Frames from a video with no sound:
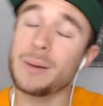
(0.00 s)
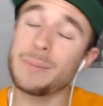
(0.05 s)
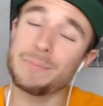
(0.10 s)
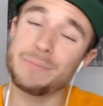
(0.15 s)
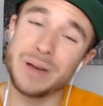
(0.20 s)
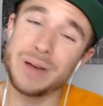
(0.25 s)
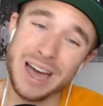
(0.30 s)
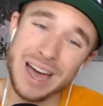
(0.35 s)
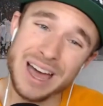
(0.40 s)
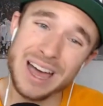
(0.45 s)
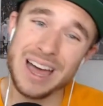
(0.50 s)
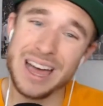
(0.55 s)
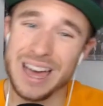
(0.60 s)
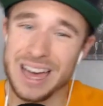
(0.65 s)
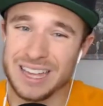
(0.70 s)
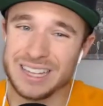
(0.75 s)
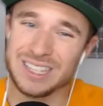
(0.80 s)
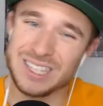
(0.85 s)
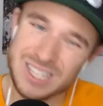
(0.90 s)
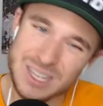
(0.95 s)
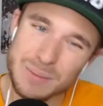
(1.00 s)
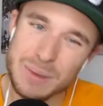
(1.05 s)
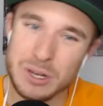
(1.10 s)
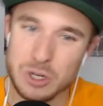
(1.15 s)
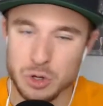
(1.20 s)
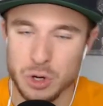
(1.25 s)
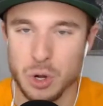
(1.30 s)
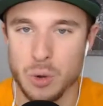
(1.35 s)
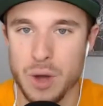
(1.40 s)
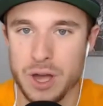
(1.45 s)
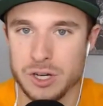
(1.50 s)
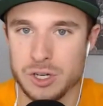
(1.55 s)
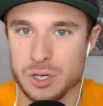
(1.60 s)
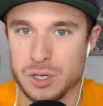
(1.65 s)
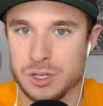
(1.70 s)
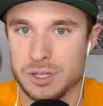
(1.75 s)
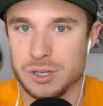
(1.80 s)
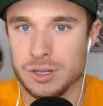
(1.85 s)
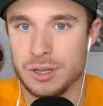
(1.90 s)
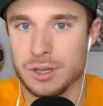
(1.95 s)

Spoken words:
but some injury questions.